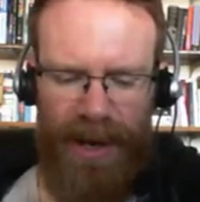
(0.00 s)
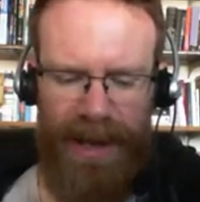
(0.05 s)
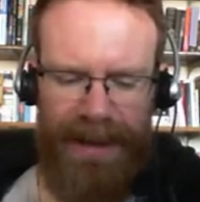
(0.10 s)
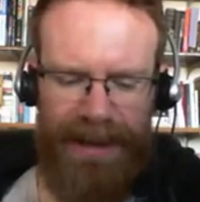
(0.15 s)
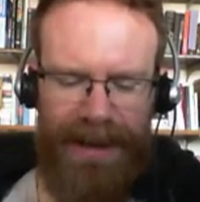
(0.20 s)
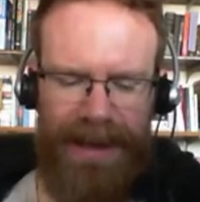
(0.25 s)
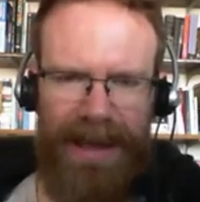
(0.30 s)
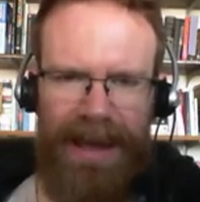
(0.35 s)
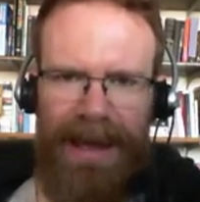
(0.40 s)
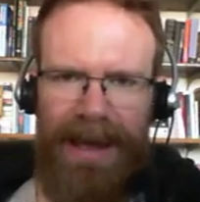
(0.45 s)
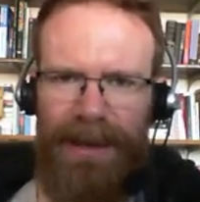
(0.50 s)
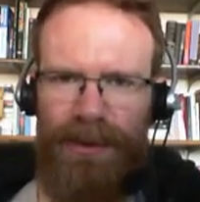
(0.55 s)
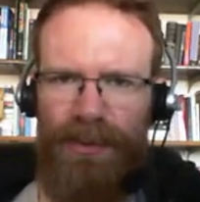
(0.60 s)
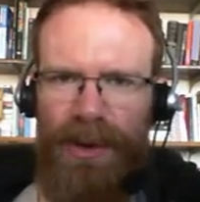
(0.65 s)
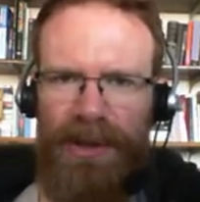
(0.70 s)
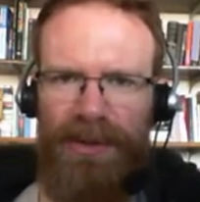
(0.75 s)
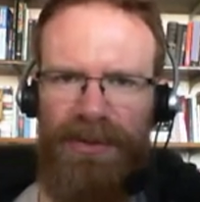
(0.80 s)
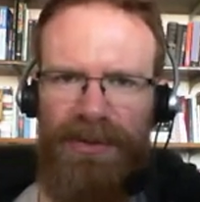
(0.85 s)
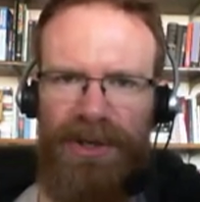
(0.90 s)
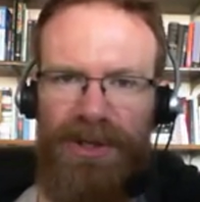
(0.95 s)
and rather than
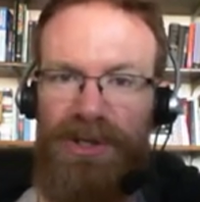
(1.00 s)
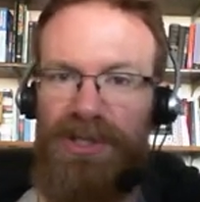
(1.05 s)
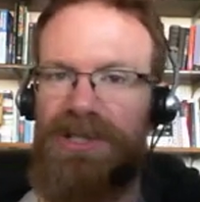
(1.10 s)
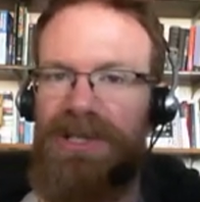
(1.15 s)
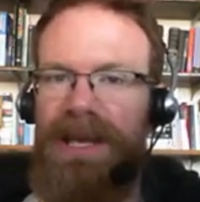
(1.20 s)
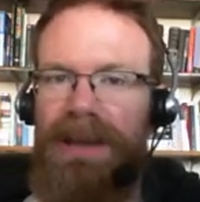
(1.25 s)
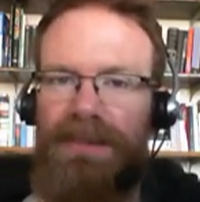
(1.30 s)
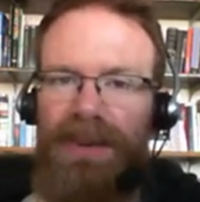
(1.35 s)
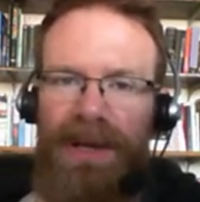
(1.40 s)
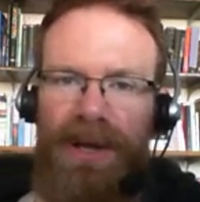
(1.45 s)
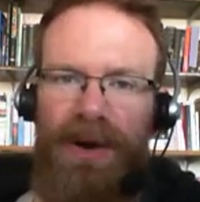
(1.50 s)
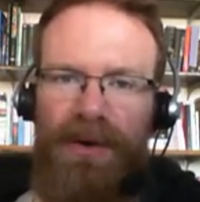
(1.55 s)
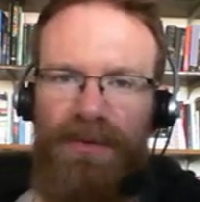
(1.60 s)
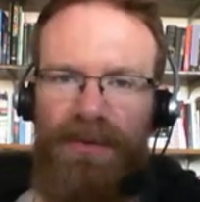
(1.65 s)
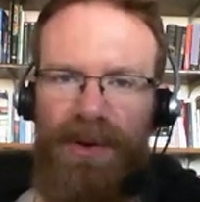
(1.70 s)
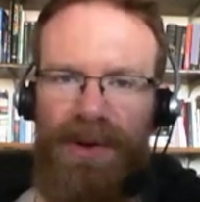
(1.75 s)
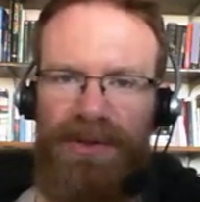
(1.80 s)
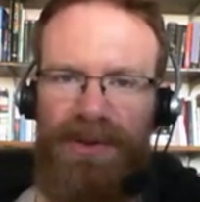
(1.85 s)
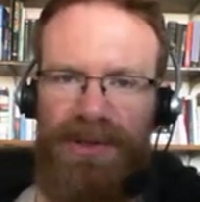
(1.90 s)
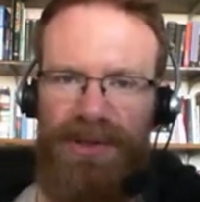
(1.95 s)
just skipping over it, the
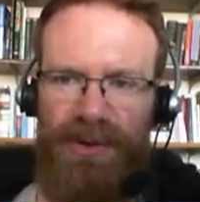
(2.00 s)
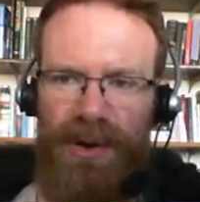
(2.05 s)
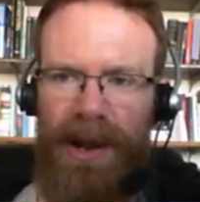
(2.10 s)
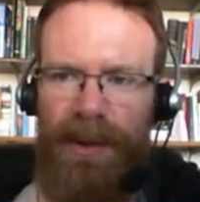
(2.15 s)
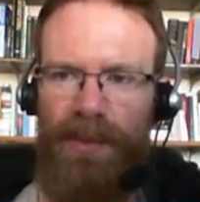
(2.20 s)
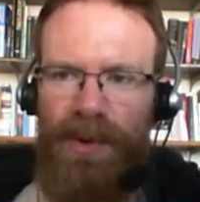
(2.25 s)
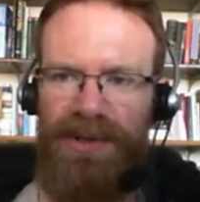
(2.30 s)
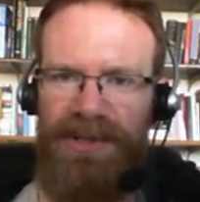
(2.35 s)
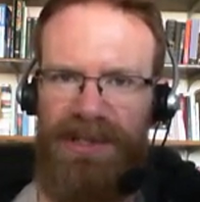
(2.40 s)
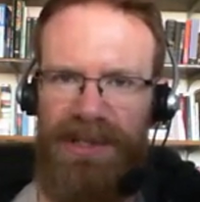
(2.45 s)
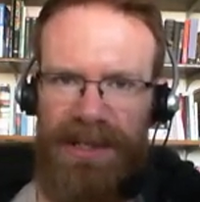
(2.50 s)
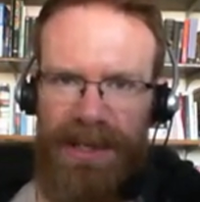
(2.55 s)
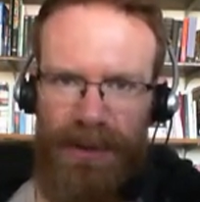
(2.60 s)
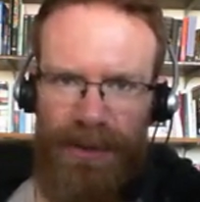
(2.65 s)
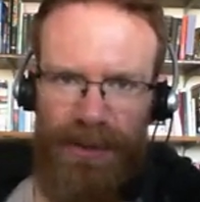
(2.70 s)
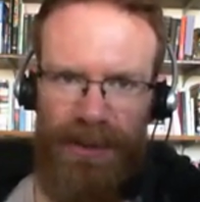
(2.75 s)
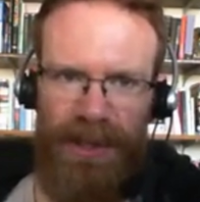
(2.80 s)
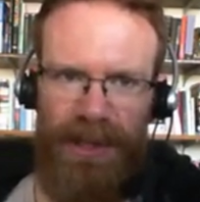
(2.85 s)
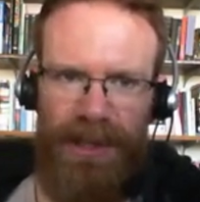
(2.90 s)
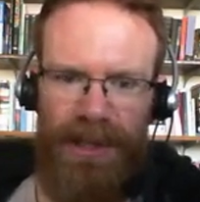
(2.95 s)
scribe wants to know
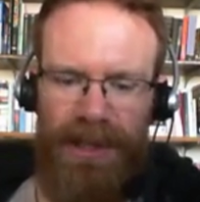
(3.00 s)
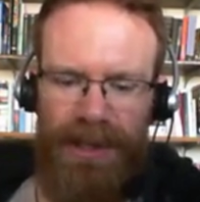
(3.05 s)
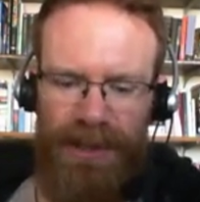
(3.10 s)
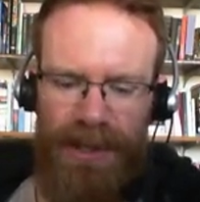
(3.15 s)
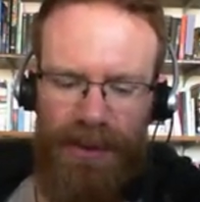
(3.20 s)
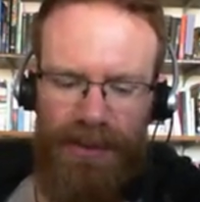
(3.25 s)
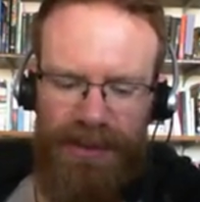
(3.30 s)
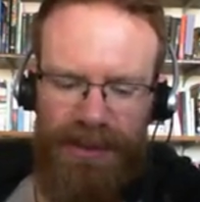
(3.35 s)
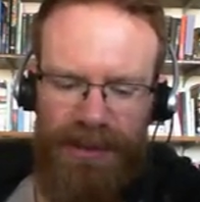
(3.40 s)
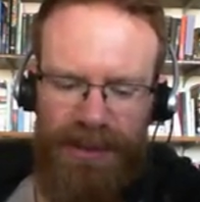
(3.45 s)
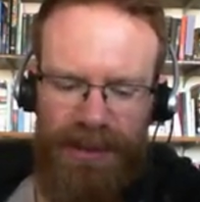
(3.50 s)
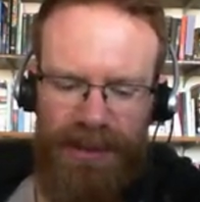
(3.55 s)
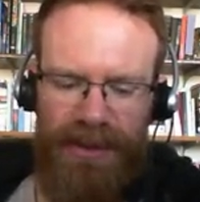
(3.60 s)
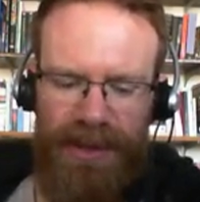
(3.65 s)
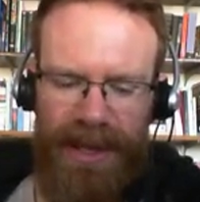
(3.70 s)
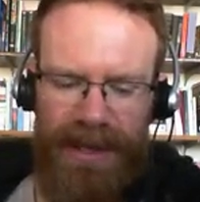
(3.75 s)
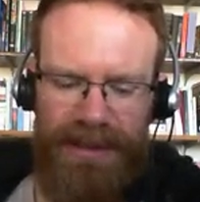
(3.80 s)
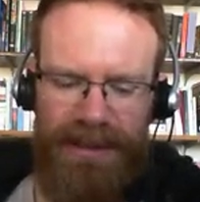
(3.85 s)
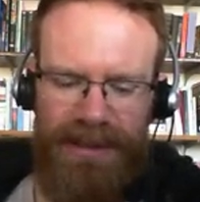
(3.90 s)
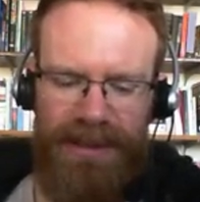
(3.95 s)
note that
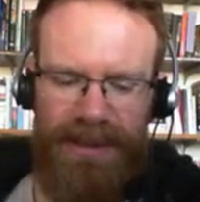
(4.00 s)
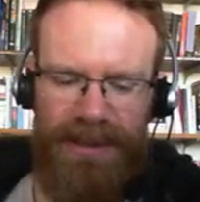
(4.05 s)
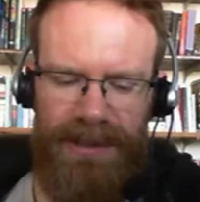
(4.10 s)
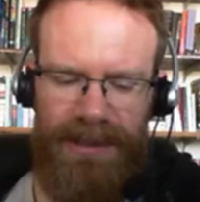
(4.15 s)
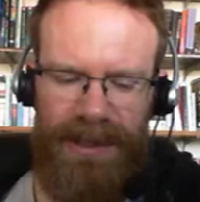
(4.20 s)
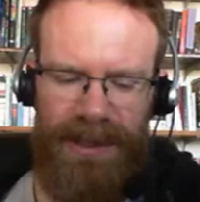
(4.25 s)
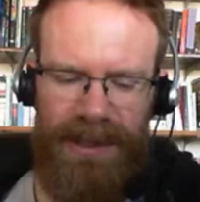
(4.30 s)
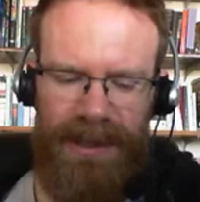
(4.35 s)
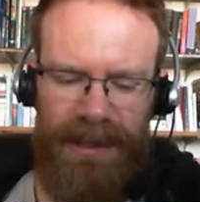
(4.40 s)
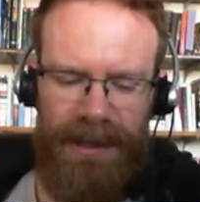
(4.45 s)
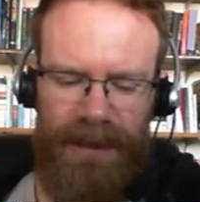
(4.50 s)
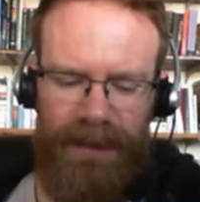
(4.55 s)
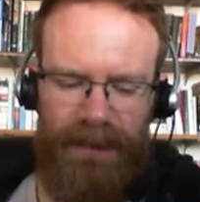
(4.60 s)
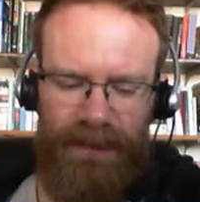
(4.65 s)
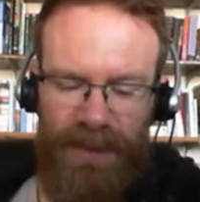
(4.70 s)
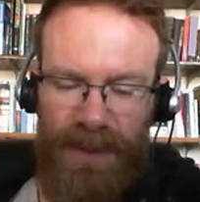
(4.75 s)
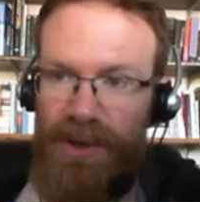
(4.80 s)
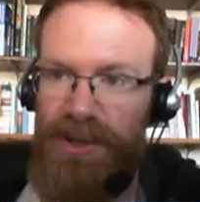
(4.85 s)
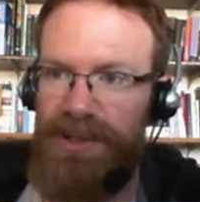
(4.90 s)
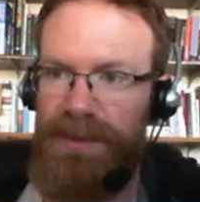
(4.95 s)
uh, there is a
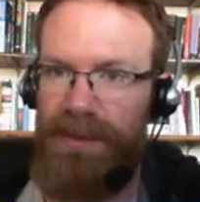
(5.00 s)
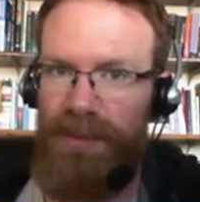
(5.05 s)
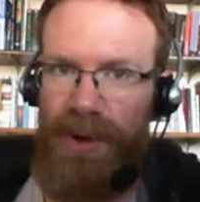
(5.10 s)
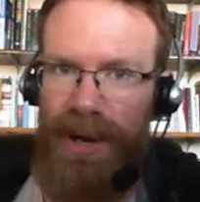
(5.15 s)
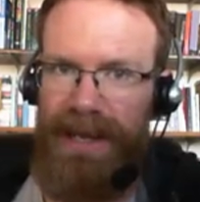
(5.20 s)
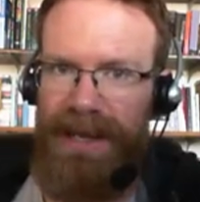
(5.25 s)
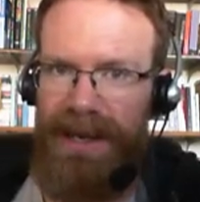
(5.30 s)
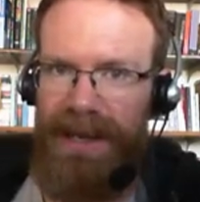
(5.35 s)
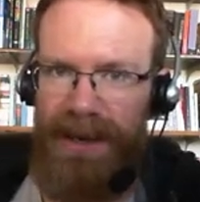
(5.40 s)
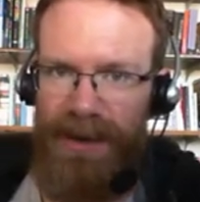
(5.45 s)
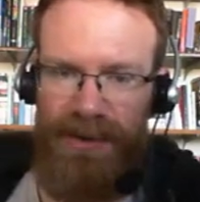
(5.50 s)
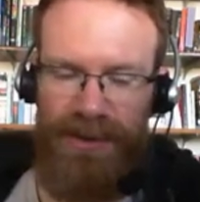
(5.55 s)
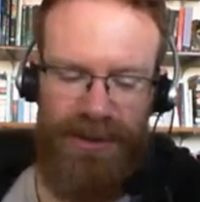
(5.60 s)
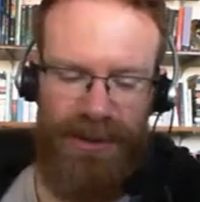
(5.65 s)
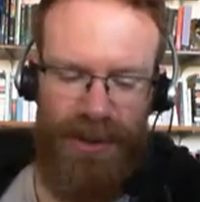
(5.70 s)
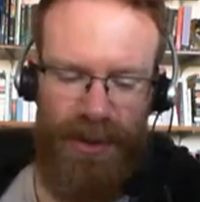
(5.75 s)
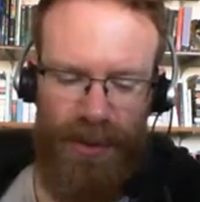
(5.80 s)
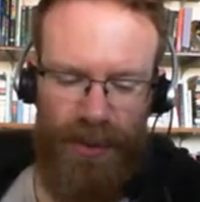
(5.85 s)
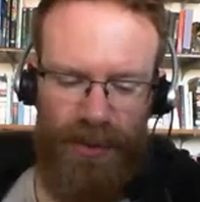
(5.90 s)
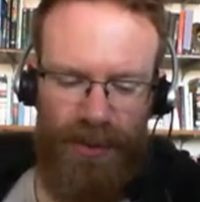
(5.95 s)
break here, so
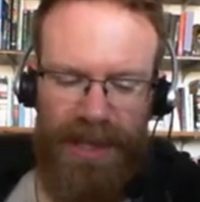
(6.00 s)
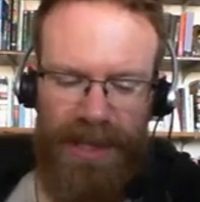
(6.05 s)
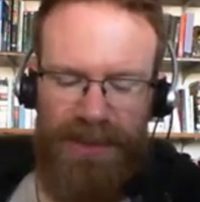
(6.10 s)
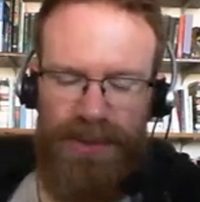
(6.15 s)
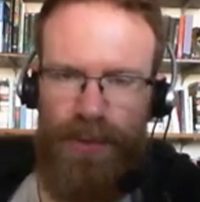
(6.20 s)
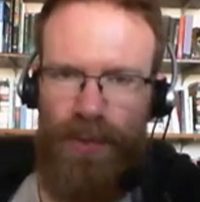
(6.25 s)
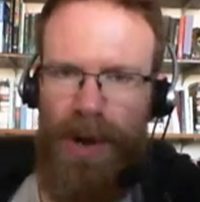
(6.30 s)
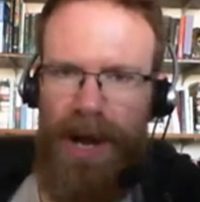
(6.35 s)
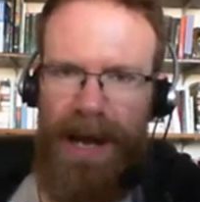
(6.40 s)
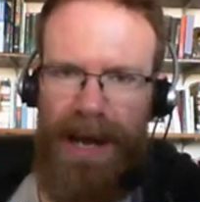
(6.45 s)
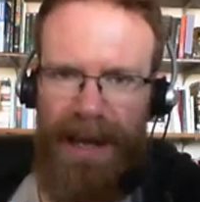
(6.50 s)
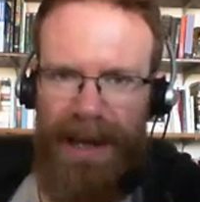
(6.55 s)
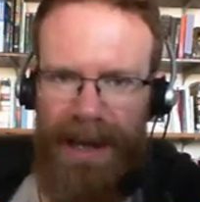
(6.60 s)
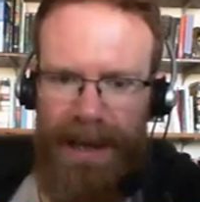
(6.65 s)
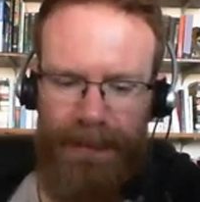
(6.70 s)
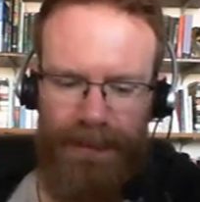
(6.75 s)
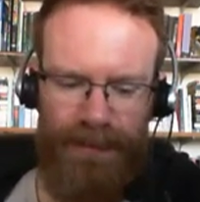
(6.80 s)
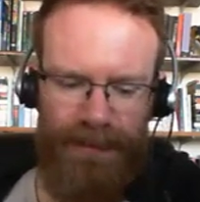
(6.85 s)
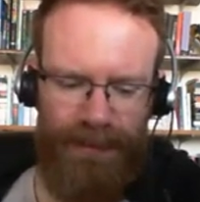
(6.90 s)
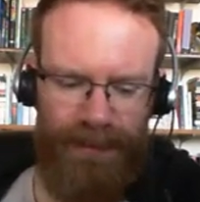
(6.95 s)
that's why I'm
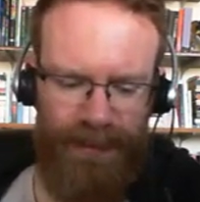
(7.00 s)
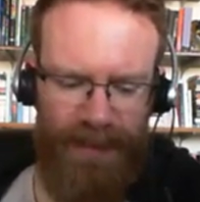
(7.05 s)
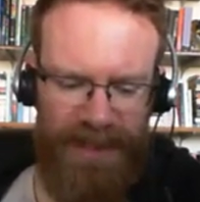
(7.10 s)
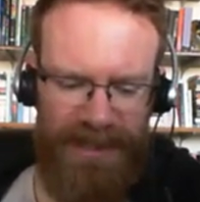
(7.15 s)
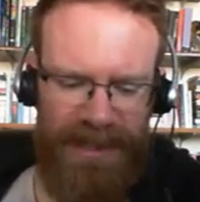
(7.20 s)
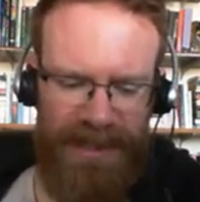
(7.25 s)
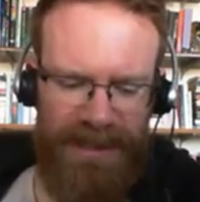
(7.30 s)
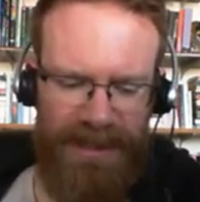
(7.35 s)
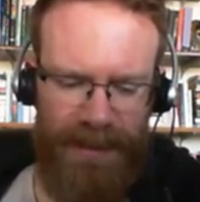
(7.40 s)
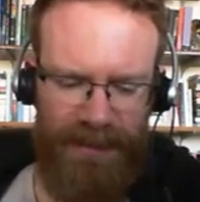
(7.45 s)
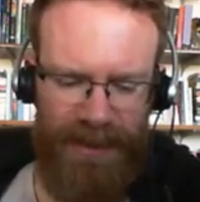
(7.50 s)
missing something.